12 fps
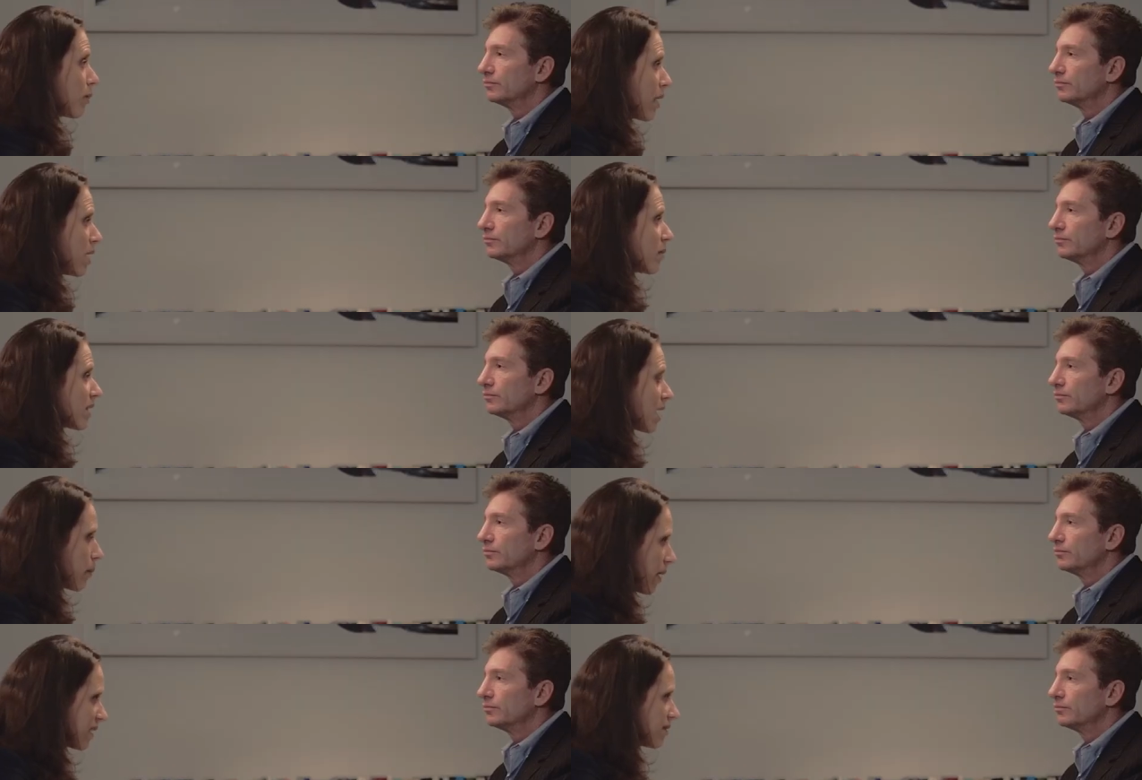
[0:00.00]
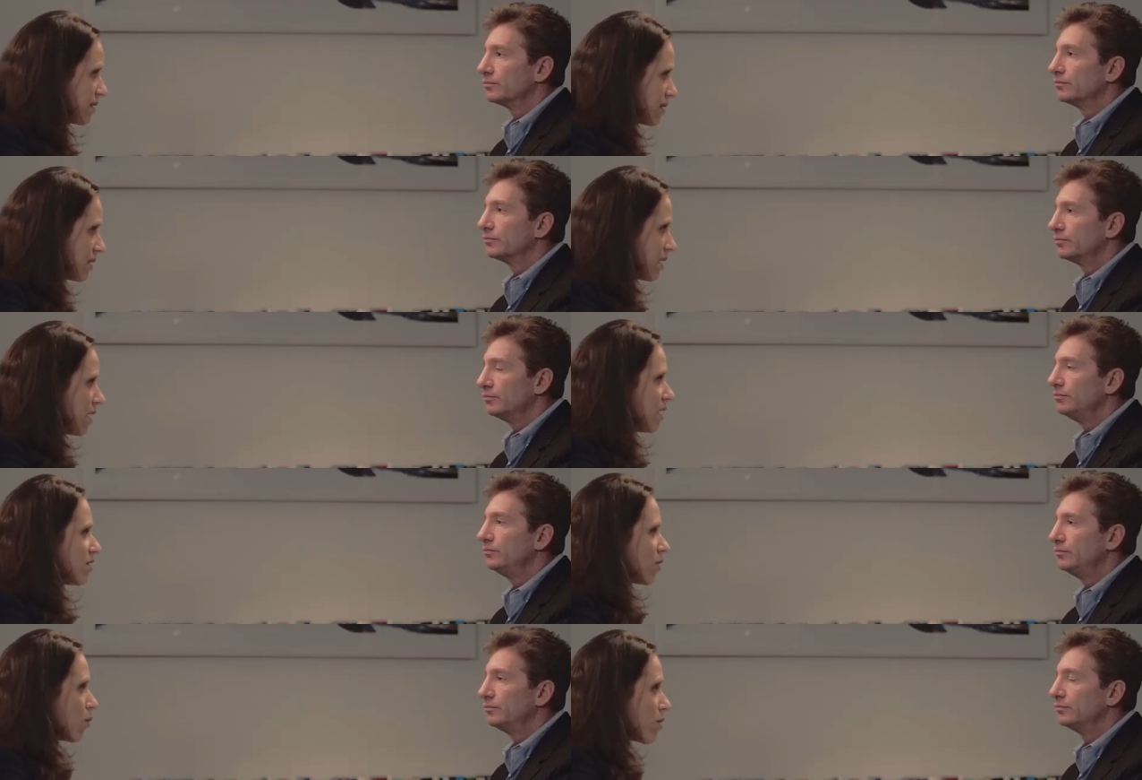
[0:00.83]
Speaker 1: our payment capacity.
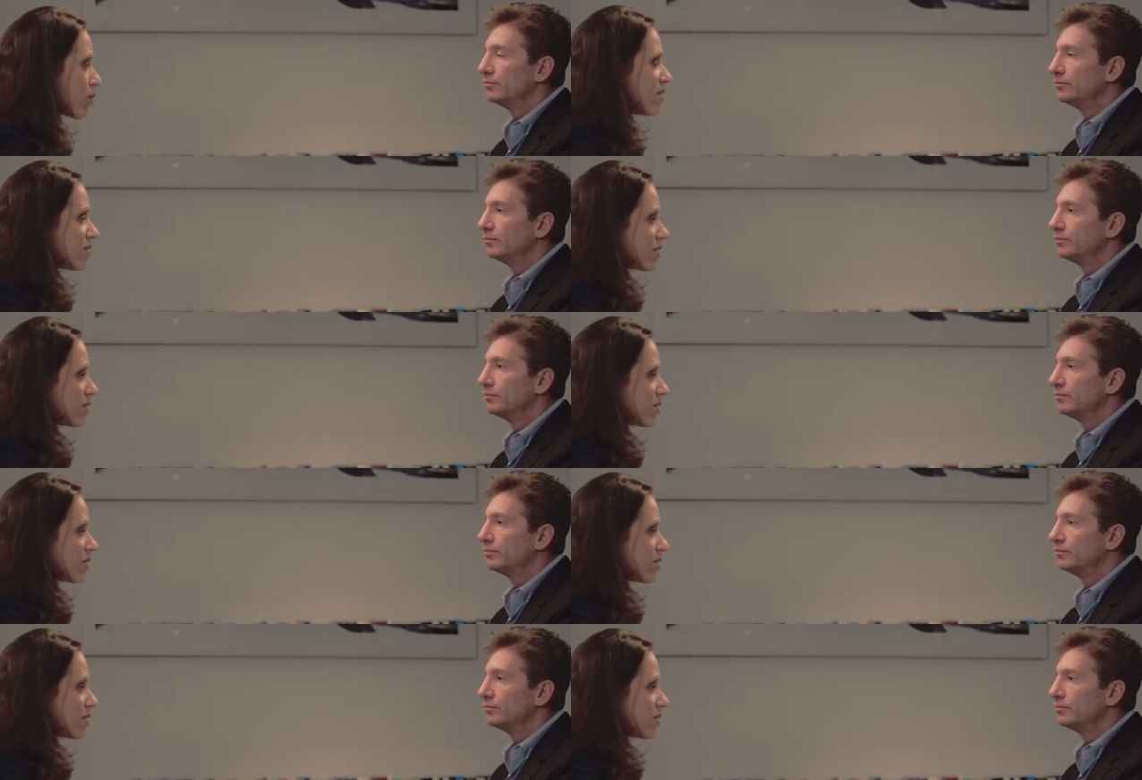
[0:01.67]
Mm-hmm. So we